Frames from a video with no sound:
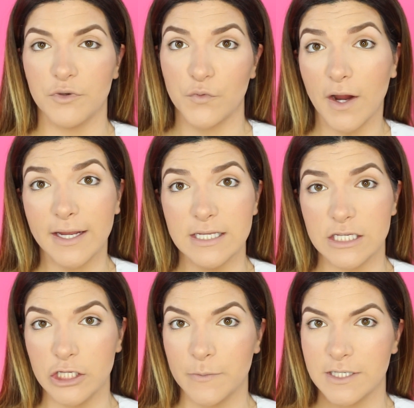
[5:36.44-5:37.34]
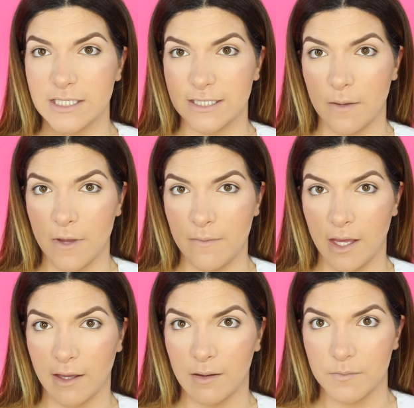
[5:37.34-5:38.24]
Before I continue, I'm gonna set my
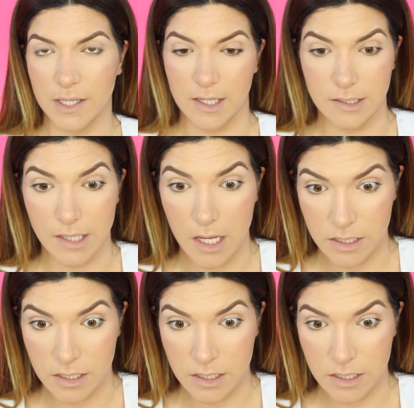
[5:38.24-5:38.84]
makeup because